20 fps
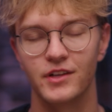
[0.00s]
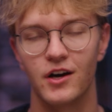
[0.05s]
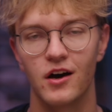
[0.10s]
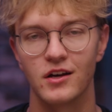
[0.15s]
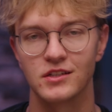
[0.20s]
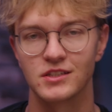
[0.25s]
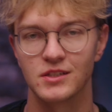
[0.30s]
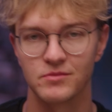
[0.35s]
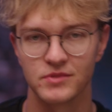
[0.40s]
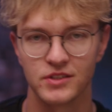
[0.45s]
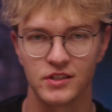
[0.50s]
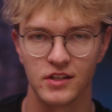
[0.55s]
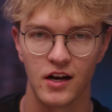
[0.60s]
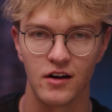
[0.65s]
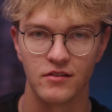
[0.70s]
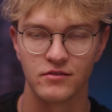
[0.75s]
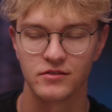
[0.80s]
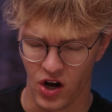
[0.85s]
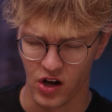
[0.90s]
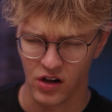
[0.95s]
Awesome
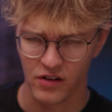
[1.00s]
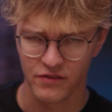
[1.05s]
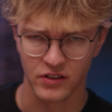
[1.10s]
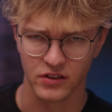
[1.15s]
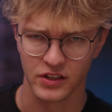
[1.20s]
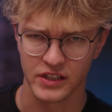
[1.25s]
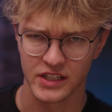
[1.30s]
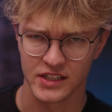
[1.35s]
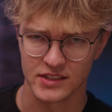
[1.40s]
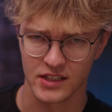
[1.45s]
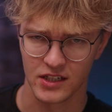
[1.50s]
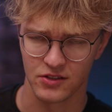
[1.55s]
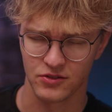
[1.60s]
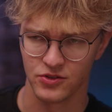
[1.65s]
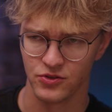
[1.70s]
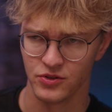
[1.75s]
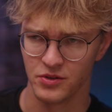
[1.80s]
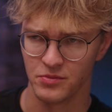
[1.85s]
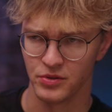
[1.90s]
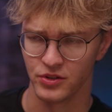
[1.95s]
stuff. I'll have a link down
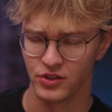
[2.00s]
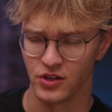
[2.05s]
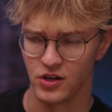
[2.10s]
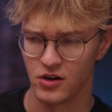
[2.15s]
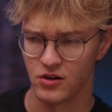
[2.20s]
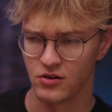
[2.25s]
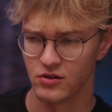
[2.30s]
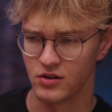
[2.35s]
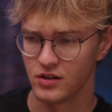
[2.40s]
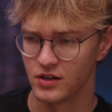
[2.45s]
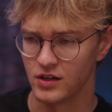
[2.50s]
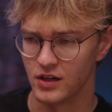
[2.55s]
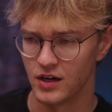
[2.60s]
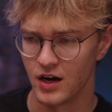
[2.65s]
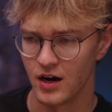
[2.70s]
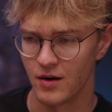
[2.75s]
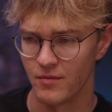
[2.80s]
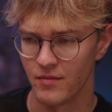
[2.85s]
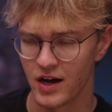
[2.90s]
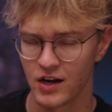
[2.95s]
to it below.
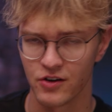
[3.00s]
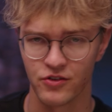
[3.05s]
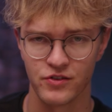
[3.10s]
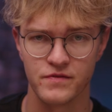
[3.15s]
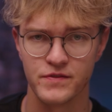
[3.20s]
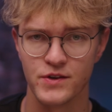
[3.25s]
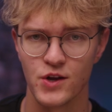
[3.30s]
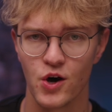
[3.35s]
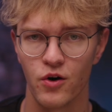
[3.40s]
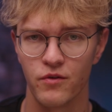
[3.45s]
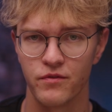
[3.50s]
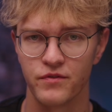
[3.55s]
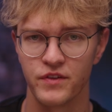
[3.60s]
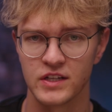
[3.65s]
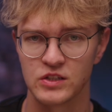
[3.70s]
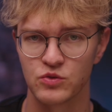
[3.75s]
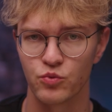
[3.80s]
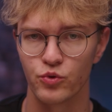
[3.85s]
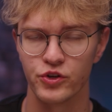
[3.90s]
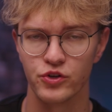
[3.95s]
I don't even know if
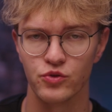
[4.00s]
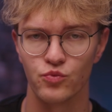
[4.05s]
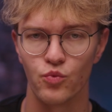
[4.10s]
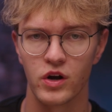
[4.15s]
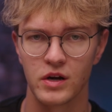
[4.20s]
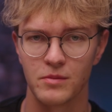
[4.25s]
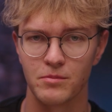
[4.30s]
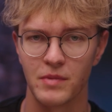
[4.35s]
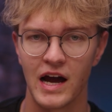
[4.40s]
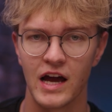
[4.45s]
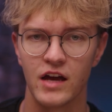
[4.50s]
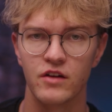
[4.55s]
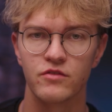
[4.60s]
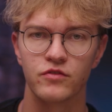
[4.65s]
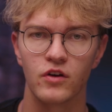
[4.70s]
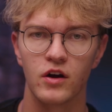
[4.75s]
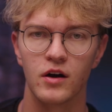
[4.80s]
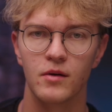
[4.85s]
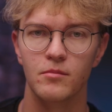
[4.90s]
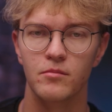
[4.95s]
that's where you'd want to buy it
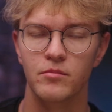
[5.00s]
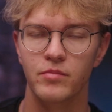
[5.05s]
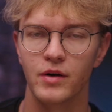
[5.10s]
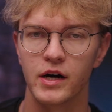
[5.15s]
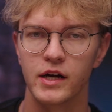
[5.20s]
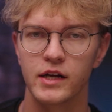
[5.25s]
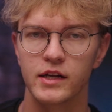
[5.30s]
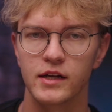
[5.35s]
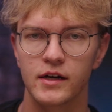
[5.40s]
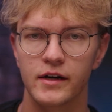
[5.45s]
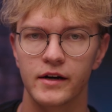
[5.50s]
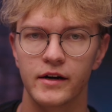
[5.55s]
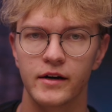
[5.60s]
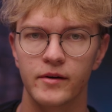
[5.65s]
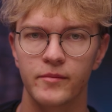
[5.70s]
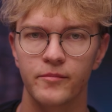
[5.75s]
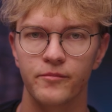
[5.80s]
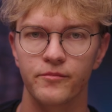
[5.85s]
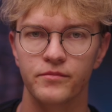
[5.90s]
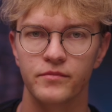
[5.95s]
from, but
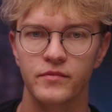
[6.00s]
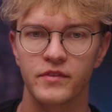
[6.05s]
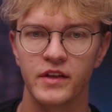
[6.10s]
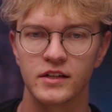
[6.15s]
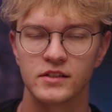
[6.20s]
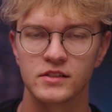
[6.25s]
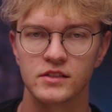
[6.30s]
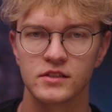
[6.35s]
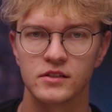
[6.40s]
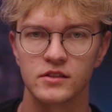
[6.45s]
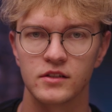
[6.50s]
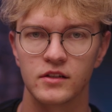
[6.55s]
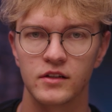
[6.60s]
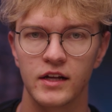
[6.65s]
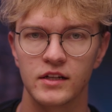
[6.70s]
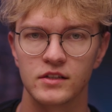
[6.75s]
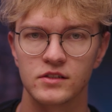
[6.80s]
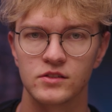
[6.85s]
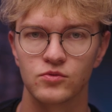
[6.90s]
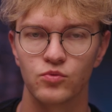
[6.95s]
that's
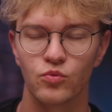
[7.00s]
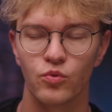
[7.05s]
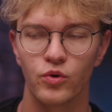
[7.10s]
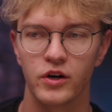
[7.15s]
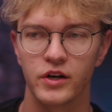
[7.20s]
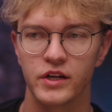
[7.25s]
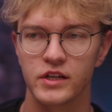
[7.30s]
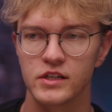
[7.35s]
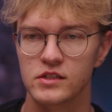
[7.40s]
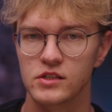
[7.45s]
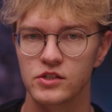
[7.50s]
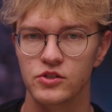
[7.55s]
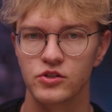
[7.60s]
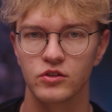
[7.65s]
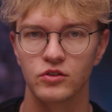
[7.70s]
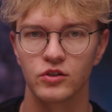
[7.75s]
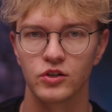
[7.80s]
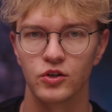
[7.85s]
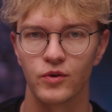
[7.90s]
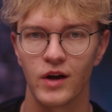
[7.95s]
where it is.
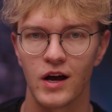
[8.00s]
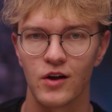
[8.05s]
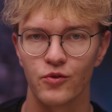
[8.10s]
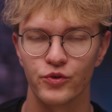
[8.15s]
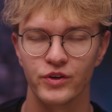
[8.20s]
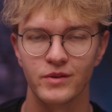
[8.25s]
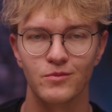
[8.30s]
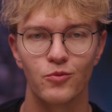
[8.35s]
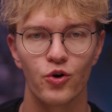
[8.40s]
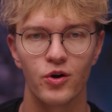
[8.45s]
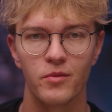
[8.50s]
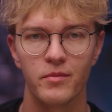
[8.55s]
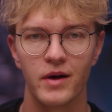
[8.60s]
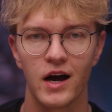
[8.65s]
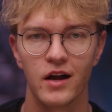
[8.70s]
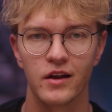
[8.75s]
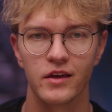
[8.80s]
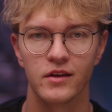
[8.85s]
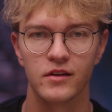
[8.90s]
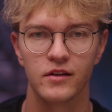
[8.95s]
You look around, read more
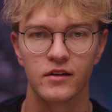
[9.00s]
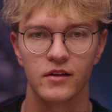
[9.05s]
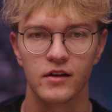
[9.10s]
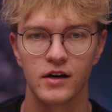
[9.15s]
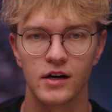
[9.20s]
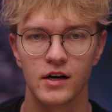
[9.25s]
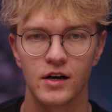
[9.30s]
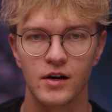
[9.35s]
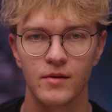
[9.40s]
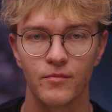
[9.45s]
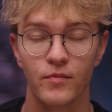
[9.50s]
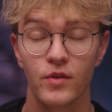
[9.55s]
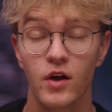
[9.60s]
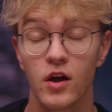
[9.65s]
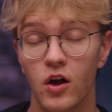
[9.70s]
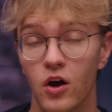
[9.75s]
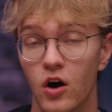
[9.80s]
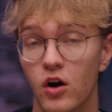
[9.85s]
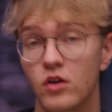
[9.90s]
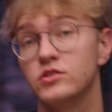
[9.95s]
about it.
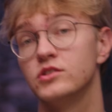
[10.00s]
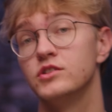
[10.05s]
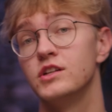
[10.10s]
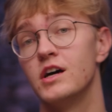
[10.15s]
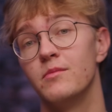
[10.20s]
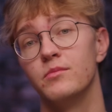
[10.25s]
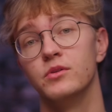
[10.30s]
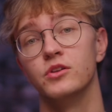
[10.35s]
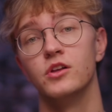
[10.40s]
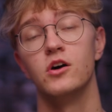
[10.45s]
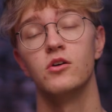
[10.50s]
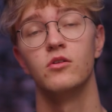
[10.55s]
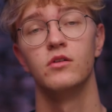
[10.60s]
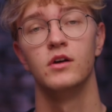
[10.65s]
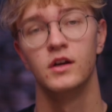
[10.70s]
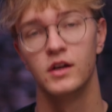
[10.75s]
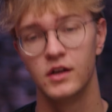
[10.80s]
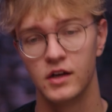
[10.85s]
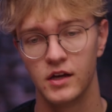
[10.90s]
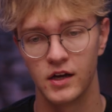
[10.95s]
Also down below,
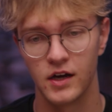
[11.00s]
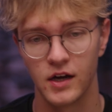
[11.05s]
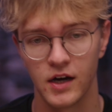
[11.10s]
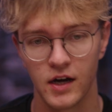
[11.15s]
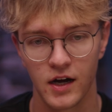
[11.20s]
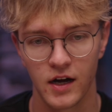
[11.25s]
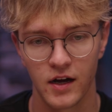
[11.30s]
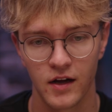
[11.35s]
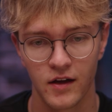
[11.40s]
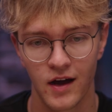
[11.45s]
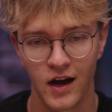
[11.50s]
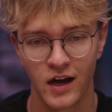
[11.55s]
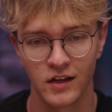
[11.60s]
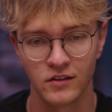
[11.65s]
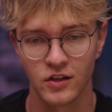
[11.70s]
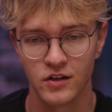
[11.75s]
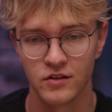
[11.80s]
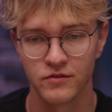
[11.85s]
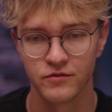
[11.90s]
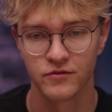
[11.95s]
I
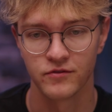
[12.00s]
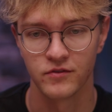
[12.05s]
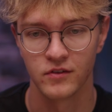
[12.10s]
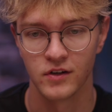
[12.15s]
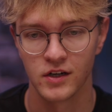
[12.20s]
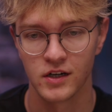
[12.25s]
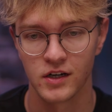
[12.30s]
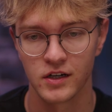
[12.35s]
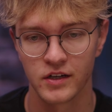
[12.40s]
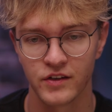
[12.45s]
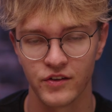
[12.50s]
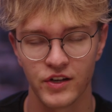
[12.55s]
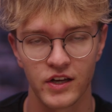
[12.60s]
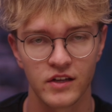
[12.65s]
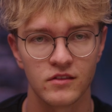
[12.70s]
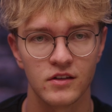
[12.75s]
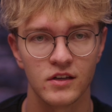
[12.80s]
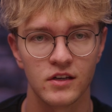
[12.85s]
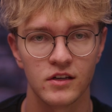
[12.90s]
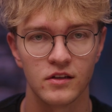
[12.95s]
love
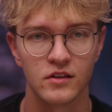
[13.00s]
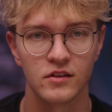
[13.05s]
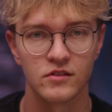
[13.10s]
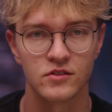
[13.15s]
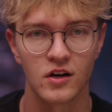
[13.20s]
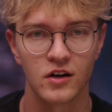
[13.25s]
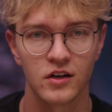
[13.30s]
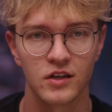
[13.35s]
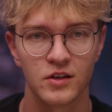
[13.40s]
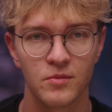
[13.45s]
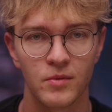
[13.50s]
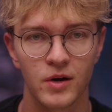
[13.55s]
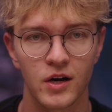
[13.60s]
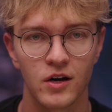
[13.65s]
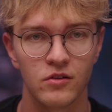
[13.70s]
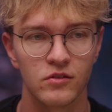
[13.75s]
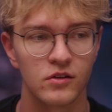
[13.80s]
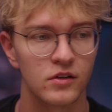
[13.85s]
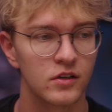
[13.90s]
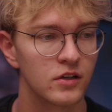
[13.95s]
connecting and talking
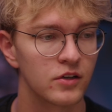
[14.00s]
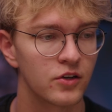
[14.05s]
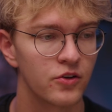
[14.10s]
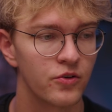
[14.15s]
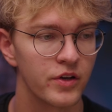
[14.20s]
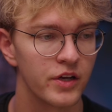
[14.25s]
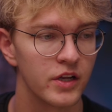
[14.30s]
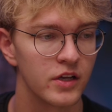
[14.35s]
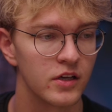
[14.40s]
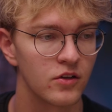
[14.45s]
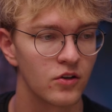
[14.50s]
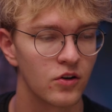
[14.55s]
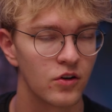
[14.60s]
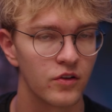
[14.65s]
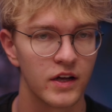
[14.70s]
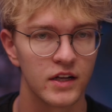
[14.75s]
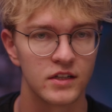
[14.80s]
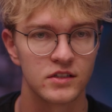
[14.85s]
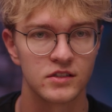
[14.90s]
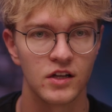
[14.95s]
about creating and
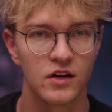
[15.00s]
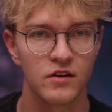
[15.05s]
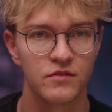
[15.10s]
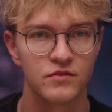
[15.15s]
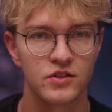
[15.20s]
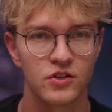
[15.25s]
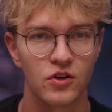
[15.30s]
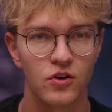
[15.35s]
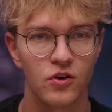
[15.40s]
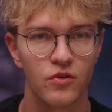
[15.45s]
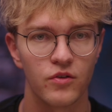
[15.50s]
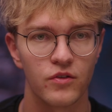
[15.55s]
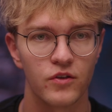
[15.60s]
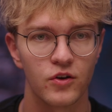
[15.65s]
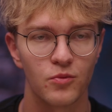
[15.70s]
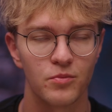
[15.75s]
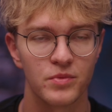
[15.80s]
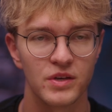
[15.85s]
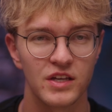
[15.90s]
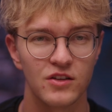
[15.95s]
all that stuff. So
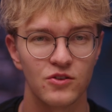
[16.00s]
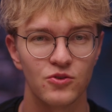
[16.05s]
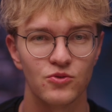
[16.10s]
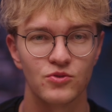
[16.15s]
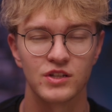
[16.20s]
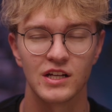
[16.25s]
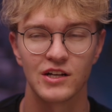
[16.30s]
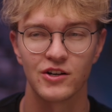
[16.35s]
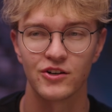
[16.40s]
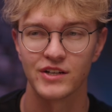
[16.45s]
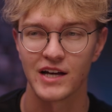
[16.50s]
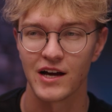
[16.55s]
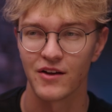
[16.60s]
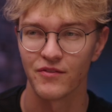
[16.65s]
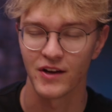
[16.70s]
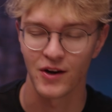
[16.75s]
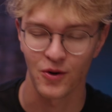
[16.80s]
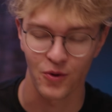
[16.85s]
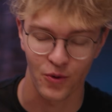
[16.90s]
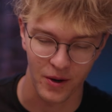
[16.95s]
there'll be a newsletter
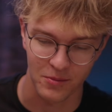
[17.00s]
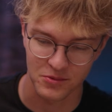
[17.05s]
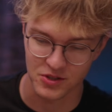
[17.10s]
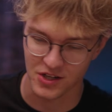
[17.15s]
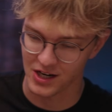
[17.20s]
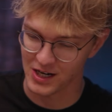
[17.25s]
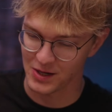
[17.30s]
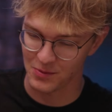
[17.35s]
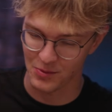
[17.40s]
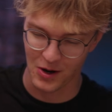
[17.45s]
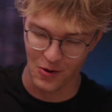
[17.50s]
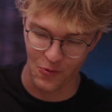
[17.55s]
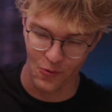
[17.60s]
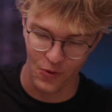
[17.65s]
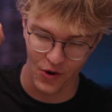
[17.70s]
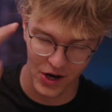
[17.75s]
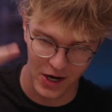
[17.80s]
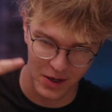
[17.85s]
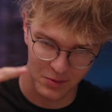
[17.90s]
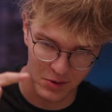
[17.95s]
down there where I'm talking about
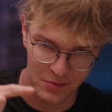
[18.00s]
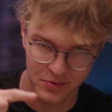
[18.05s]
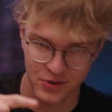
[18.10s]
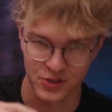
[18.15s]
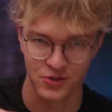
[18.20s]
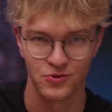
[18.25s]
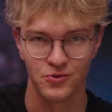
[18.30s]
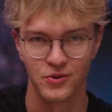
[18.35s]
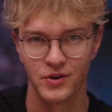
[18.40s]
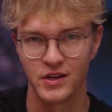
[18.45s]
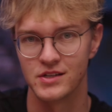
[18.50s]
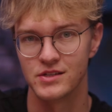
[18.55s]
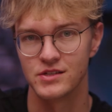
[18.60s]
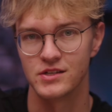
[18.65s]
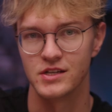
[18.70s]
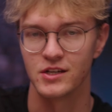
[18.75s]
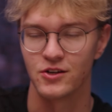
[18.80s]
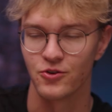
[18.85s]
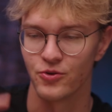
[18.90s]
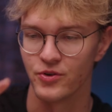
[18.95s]
what I'm up to
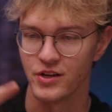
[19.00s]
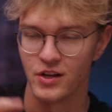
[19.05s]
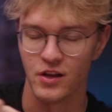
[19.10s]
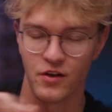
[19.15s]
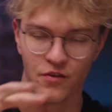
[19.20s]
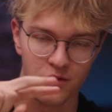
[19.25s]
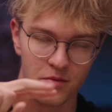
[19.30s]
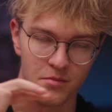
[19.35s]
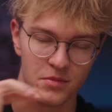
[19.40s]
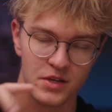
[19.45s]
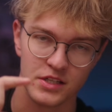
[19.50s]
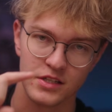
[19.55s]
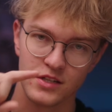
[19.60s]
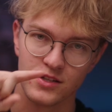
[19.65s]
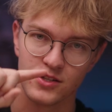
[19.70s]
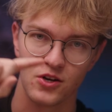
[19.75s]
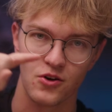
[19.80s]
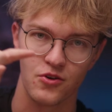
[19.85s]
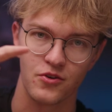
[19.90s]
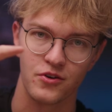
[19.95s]
as a creative and
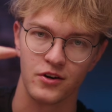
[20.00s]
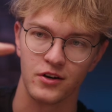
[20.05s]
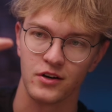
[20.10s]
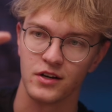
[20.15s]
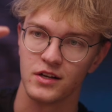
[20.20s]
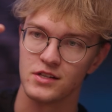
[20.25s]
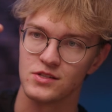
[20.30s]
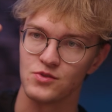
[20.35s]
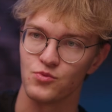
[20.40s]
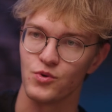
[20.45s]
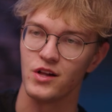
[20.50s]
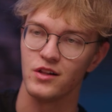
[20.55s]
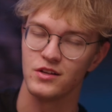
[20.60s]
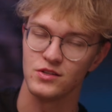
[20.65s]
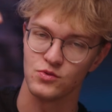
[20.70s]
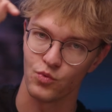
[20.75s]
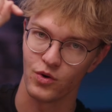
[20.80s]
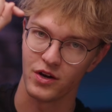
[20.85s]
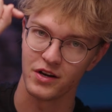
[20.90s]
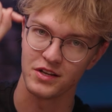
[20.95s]
business owner, as well
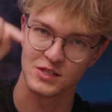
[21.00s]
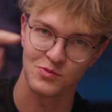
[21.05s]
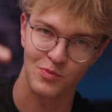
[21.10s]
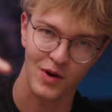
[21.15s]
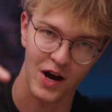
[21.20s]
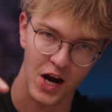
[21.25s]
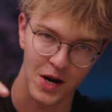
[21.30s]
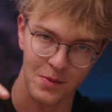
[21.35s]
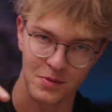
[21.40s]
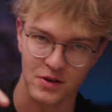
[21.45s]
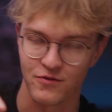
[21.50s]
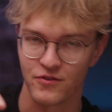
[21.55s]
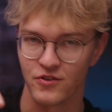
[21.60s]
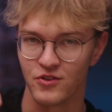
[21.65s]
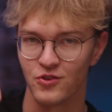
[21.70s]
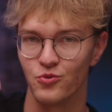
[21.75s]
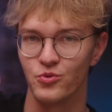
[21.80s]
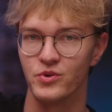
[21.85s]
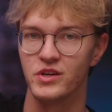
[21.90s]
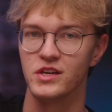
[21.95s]
as what inspired me
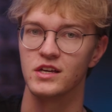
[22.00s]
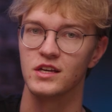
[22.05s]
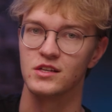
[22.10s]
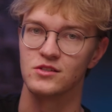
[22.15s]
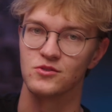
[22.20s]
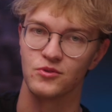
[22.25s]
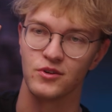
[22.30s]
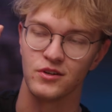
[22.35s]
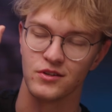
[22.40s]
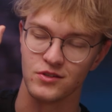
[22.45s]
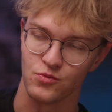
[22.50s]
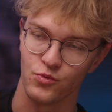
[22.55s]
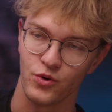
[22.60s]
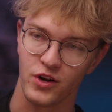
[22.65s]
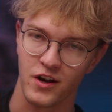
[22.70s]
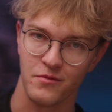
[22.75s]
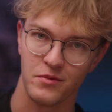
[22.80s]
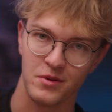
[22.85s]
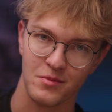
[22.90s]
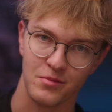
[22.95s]
for the week, as well as
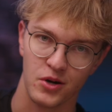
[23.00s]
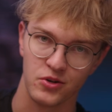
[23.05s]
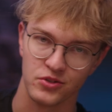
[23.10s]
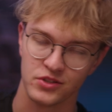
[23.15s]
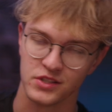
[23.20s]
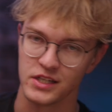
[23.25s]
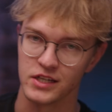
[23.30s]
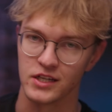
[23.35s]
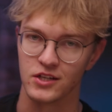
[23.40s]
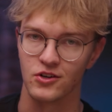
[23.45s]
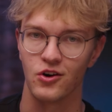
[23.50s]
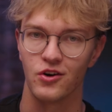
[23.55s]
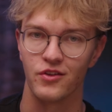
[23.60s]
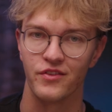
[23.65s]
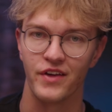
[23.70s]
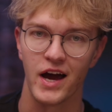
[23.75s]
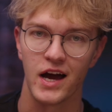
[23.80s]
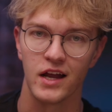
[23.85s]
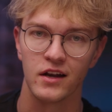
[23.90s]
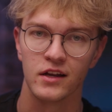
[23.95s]
what I've been posting and all
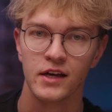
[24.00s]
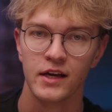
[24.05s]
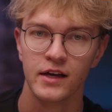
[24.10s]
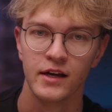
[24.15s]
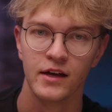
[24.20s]
that.